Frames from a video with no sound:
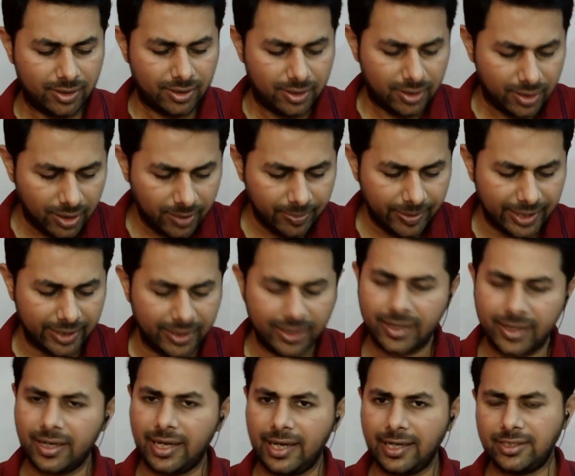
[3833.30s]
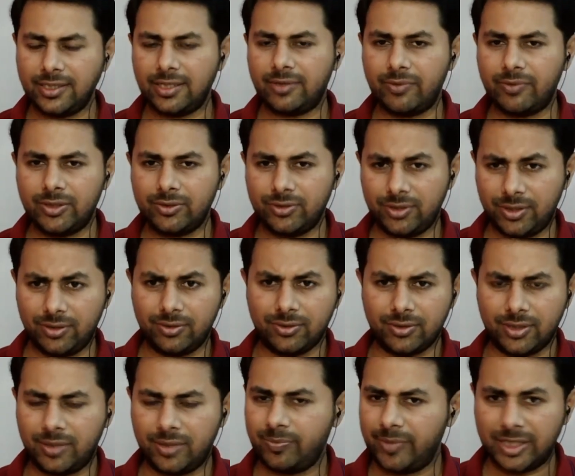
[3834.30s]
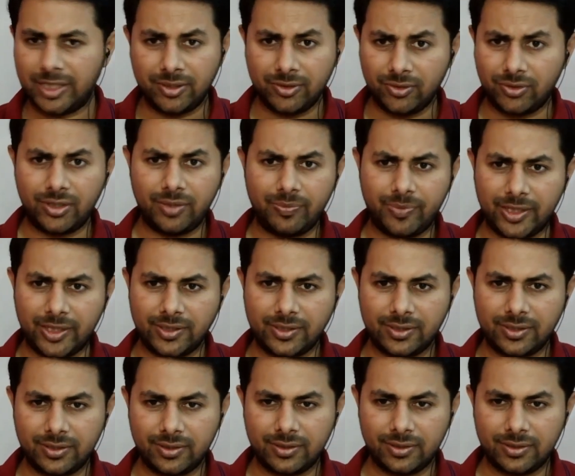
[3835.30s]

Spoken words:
if I take x equal to 0, it makes no difference.